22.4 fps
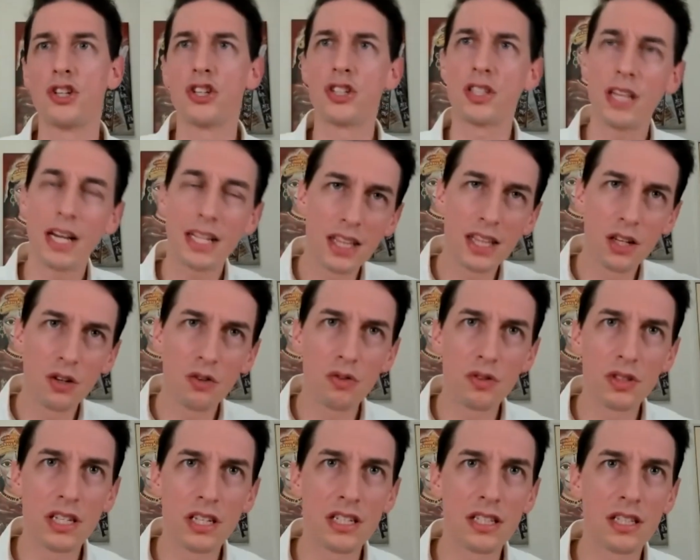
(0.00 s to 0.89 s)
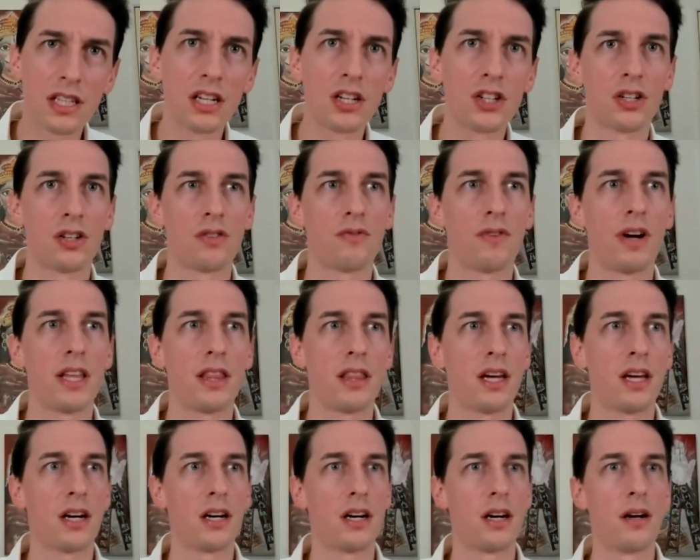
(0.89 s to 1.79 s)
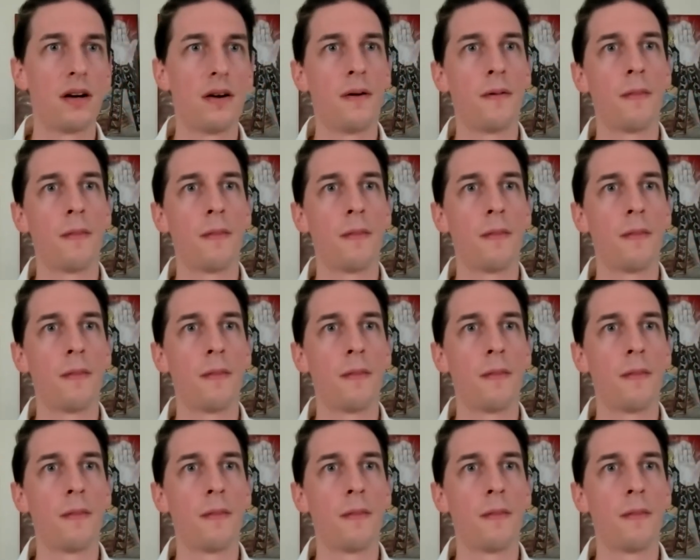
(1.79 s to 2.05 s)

Just that little distinction right there.